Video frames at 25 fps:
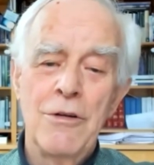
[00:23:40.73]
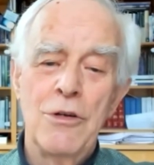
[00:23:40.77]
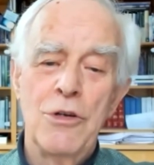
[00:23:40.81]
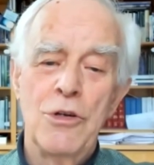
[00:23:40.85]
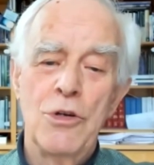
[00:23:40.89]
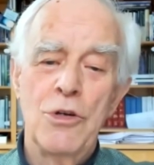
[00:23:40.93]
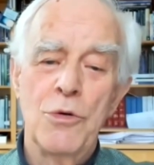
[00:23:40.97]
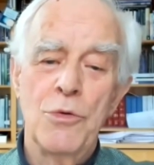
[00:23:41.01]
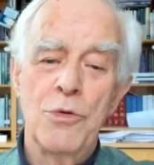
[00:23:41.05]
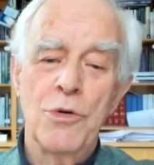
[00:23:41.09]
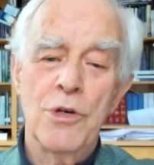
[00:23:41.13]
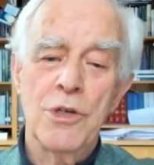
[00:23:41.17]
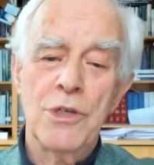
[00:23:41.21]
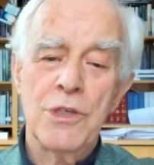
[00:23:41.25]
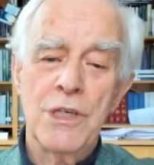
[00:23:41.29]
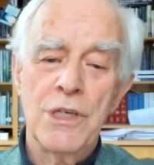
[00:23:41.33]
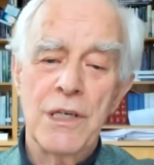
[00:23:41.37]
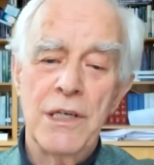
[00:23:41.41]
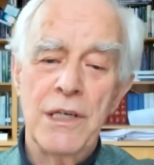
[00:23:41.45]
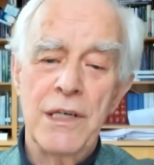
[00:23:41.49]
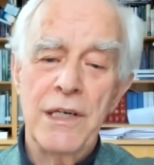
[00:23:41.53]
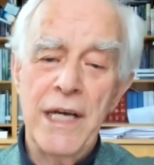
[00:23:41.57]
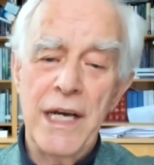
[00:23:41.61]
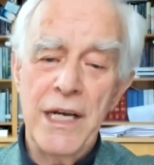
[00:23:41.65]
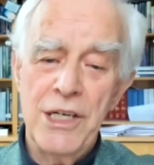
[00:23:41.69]
towards
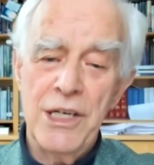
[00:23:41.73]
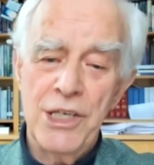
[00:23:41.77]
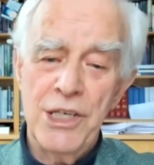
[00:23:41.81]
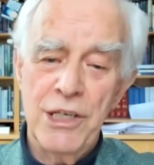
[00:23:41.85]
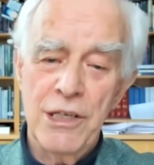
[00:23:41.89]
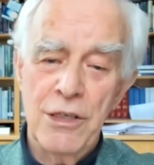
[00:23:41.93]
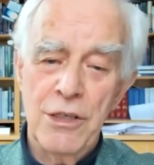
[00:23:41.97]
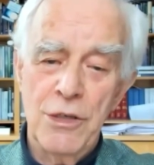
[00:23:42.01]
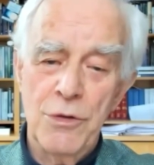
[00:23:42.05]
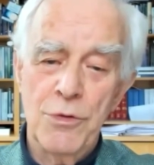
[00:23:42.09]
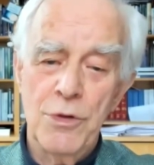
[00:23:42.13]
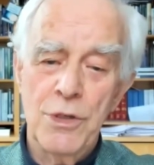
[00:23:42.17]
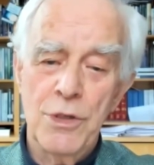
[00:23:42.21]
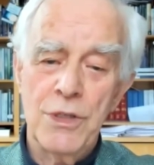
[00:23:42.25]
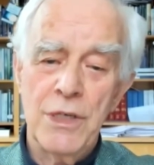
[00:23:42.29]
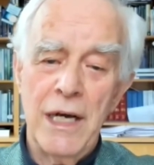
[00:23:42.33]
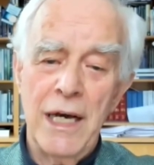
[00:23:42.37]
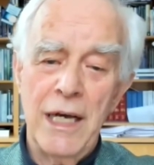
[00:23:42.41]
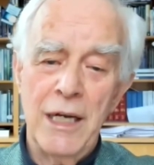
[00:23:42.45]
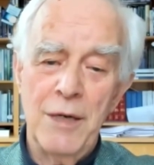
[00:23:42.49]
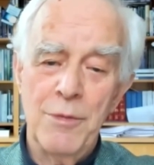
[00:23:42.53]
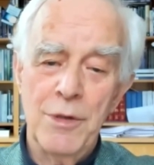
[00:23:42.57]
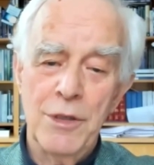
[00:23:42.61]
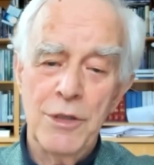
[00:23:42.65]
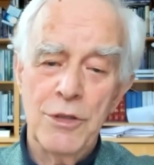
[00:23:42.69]
nature, towards
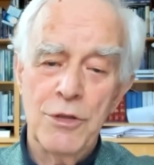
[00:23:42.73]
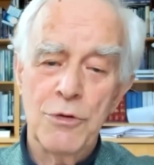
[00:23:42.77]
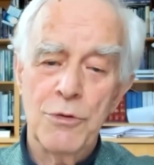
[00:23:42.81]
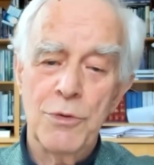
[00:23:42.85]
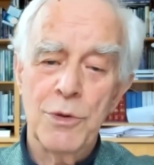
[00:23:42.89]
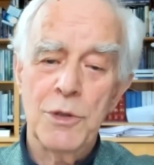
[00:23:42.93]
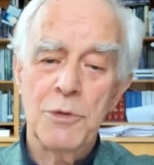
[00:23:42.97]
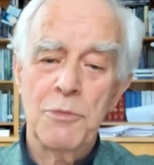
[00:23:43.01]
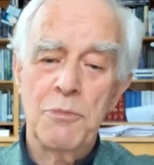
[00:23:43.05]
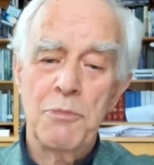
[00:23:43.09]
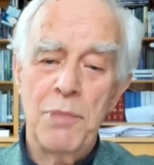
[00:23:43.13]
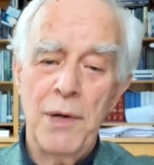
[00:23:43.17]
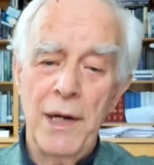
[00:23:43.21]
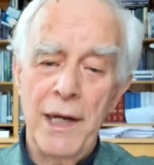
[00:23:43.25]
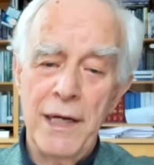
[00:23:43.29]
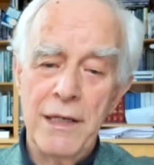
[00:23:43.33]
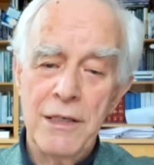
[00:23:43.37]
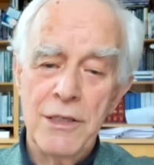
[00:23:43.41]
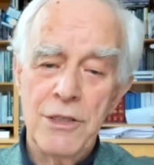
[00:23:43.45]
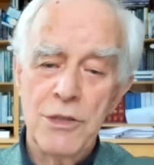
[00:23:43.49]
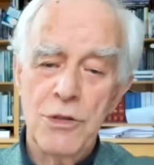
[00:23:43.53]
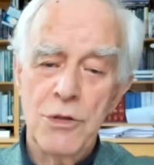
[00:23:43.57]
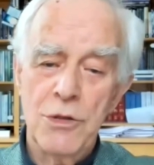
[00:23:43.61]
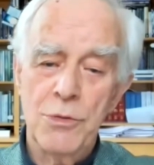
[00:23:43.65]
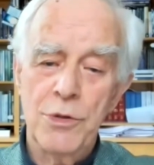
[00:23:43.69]
animals, towards
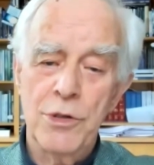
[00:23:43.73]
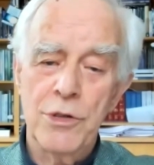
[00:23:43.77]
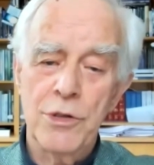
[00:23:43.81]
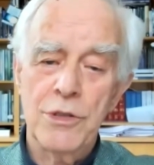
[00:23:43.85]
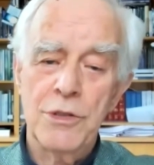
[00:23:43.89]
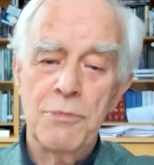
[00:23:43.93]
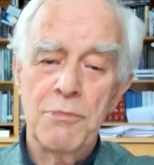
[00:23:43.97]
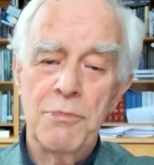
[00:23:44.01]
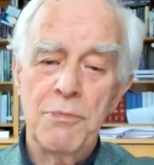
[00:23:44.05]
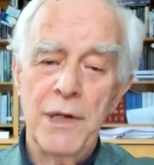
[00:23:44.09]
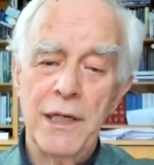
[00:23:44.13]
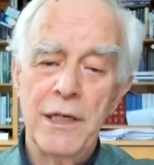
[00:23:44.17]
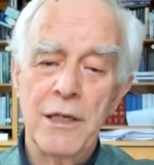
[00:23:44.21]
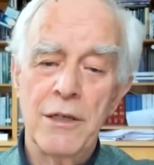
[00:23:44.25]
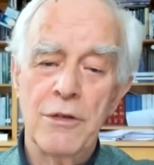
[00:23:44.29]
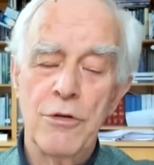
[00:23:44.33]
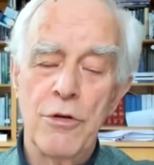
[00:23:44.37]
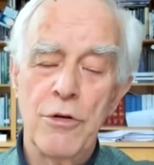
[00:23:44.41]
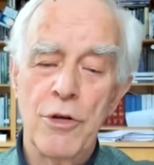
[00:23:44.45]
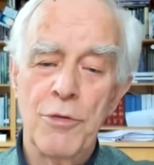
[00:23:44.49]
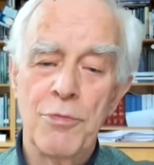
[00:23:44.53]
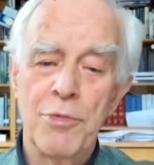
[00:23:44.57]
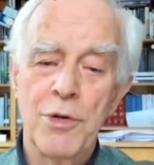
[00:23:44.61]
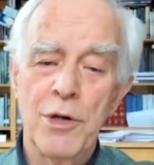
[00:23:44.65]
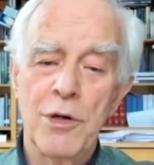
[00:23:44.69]
plants, towards planet
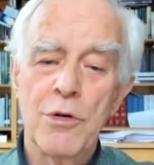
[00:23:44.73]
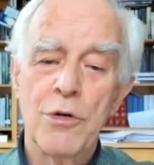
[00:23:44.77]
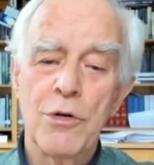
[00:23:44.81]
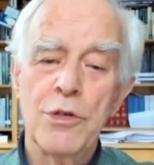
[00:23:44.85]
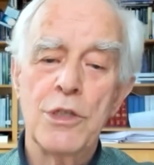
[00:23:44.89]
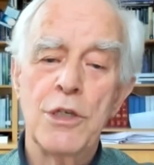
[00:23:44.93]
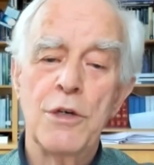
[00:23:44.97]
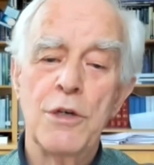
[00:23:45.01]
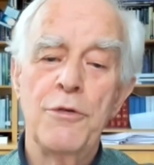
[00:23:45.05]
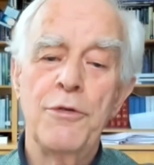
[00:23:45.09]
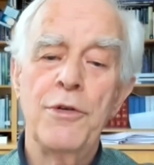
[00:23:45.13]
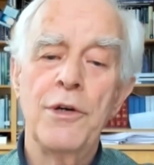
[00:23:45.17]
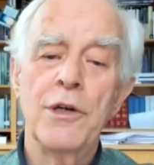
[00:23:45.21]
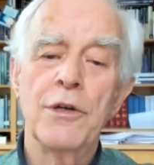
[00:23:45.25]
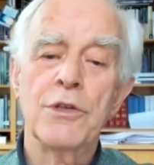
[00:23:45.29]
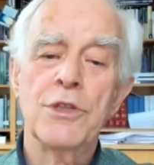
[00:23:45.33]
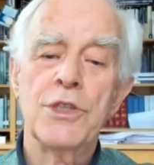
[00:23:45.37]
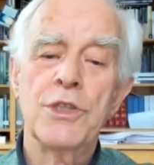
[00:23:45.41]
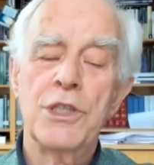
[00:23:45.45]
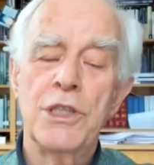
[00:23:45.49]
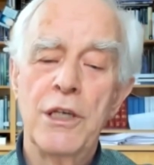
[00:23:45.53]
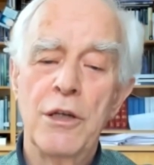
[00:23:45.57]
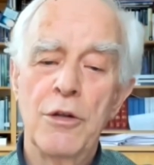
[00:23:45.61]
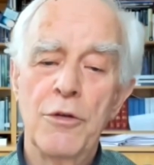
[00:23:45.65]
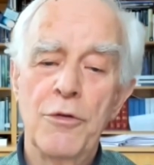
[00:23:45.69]
Earth, because you feel
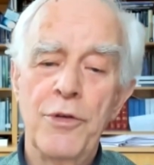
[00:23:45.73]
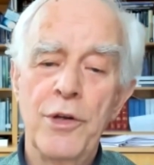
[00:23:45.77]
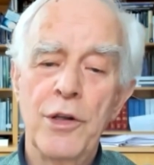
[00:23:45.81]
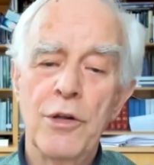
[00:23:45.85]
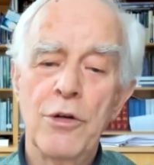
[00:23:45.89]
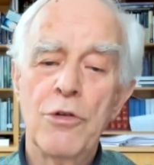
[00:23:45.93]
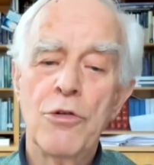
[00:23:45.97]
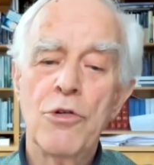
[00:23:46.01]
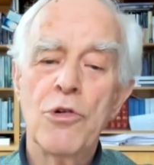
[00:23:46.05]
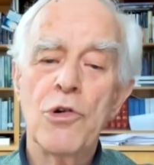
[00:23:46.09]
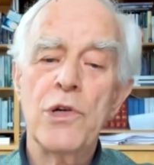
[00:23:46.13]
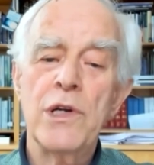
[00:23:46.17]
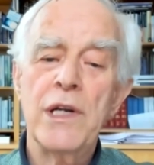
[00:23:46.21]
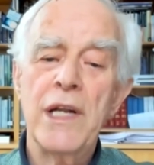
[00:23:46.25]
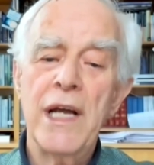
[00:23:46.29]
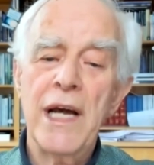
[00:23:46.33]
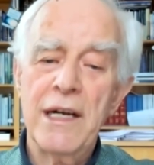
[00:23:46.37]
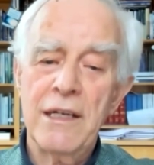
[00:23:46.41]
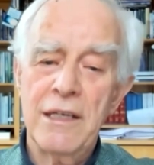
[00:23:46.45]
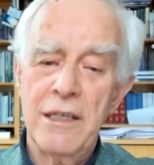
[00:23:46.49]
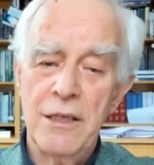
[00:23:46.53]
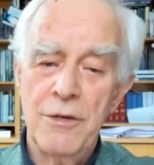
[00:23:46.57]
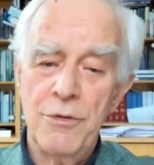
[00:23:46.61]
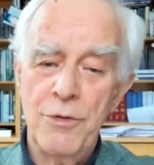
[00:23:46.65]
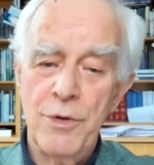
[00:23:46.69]
still feel
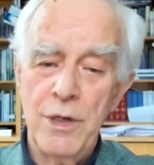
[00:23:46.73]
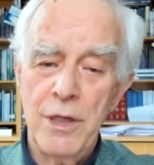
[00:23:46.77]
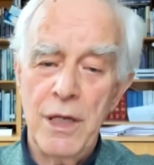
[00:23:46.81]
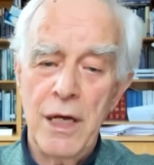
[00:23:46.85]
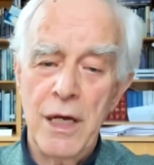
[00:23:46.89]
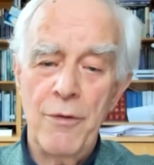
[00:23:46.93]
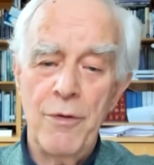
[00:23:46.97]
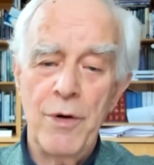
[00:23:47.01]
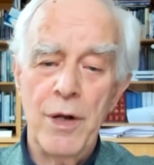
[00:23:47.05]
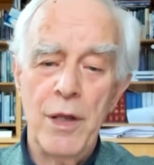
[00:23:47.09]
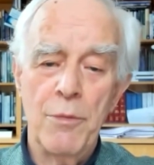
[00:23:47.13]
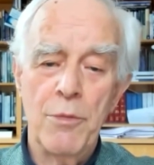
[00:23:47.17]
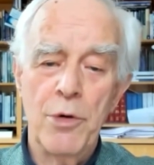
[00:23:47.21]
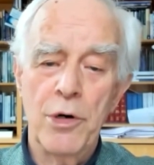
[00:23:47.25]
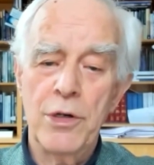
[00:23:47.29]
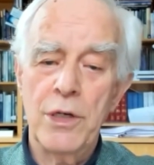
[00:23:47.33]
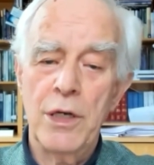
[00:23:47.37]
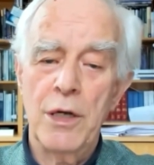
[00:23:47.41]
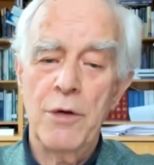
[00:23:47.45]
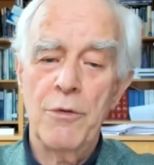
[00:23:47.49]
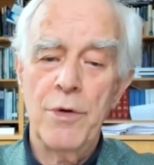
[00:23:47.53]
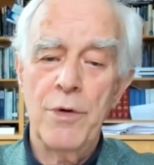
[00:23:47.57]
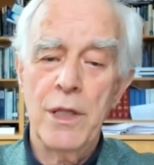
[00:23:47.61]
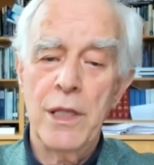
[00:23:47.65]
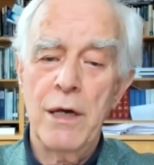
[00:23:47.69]
connected with
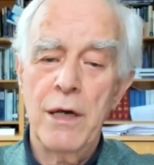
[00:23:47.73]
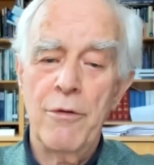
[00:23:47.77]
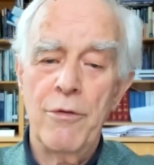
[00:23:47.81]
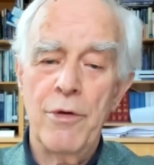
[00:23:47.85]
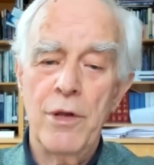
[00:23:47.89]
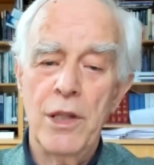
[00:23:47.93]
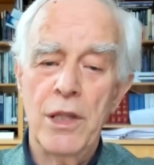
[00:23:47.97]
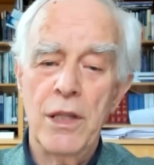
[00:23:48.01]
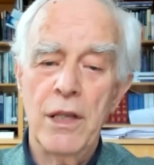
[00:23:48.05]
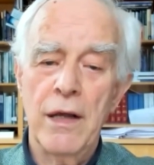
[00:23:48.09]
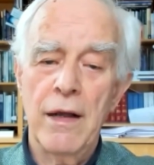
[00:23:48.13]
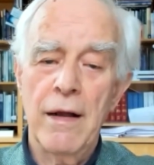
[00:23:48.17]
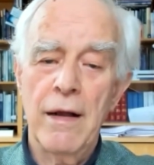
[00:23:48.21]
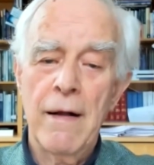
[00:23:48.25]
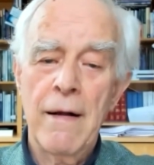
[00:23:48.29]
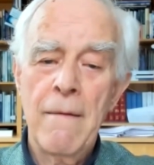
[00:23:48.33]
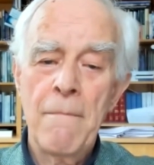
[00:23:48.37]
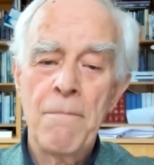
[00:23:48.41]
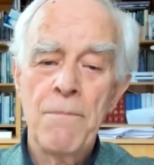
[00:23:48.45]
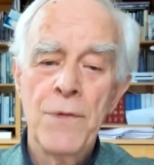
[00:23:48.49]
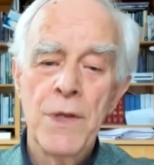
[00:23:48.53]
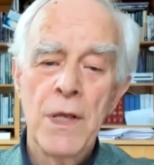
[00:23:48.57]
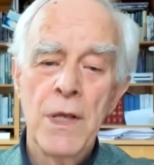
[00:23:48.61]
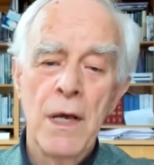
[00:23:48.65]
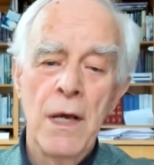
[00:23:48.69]
everybody, with everything.
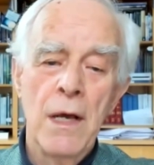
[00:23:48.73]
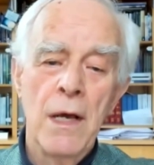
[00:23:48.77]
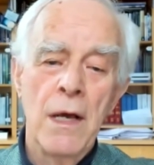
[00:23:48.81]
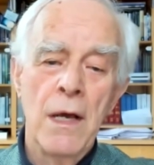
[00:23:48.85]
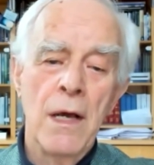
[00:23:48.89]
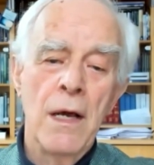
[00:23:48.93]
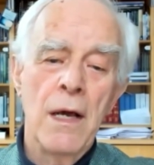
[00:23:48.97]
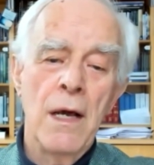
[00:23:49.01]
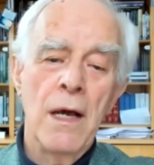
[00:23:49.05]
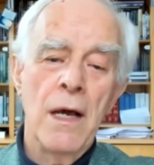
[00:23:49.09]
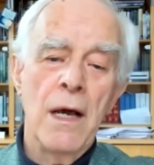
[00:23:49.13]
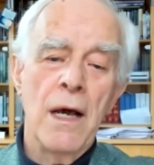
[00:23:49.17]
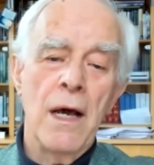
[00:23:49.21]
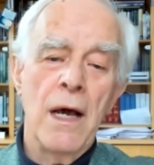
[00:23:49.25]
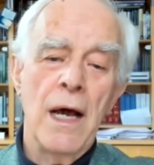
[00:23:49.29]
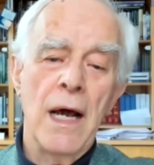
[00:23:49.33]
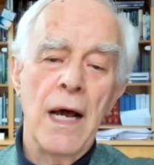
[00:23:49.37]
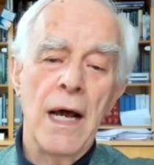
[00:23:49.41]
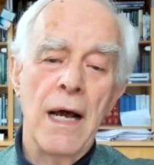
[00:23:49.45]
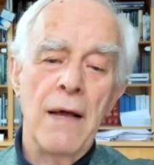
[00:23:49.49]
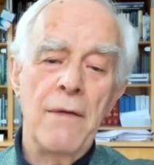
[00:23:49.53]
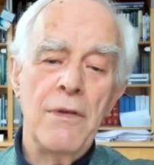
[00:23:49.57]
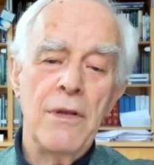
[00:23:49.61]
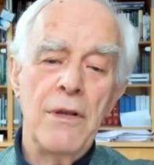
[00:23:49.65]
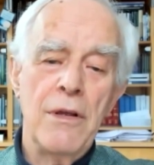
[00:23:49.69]

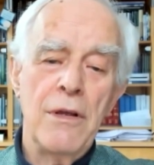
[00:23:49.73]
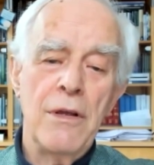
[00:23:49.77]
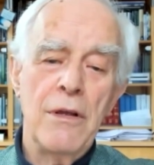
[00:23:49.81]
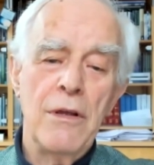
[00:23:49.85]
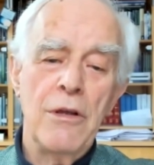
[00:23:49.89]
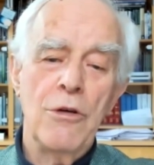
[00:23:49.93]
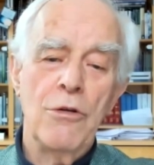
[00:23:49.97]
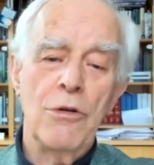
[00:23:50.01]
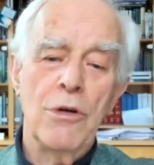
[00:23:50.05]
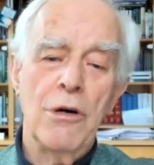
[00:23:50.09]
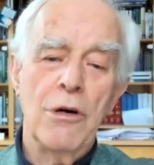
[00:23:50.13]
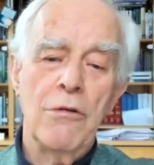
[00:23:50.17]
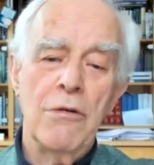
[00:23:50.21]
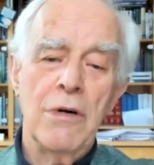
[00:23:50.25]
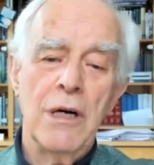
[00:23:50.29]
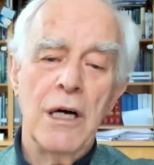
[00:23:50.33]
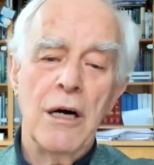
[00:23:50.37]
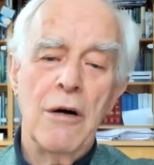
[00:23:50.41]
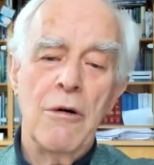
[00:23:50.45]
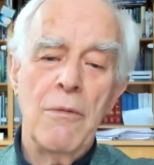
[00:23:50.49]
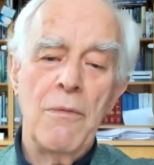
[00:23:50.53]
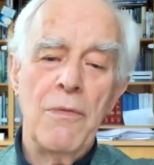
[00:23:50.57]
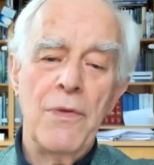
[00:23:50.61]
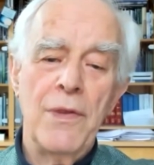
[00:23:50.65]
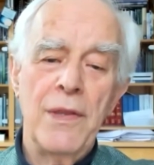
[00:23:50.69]
And you know
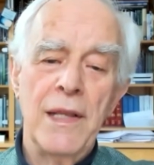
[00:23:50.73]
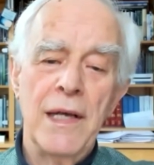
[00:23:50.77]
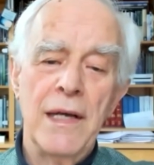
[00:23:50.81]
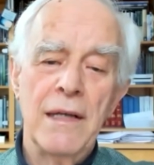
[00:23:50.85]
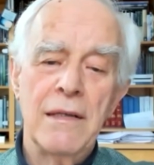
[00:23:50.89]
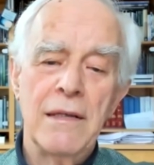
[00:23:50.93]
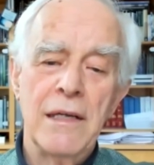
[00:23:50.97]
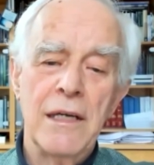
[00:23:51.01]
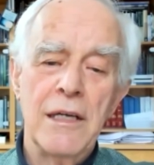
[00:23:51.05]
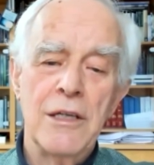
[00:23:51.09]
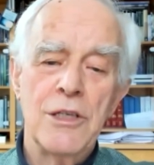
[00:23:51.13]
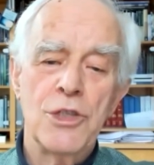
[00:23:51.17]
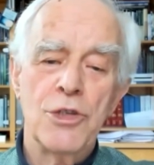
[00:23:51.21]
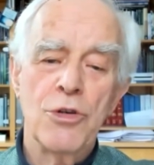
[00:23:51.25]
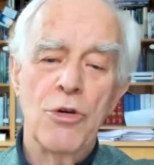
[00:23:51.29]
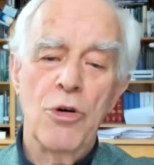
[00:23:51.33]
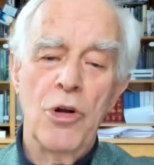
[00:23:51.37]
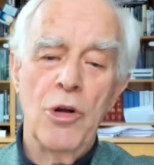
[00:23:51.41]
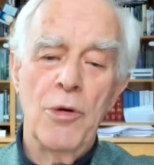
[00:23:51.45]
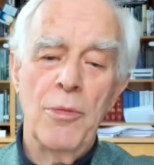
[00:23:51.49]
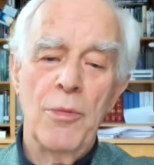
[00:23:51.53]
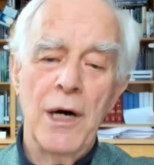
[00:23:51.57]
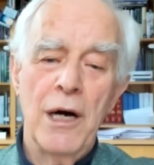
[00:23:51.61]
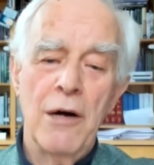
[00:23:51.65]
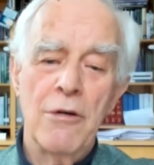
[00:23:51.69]
now that it's all
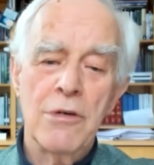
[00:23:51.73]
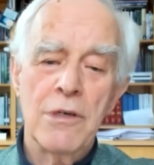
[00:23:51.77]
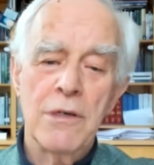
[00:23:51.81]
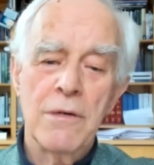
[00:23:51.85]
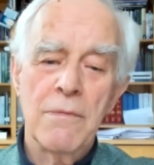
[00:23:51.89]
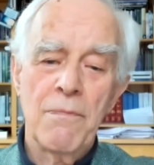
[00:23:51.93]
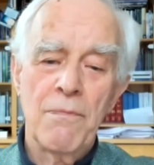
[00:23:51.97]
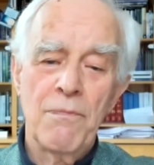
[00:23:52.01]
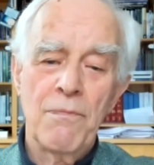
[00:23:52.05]
about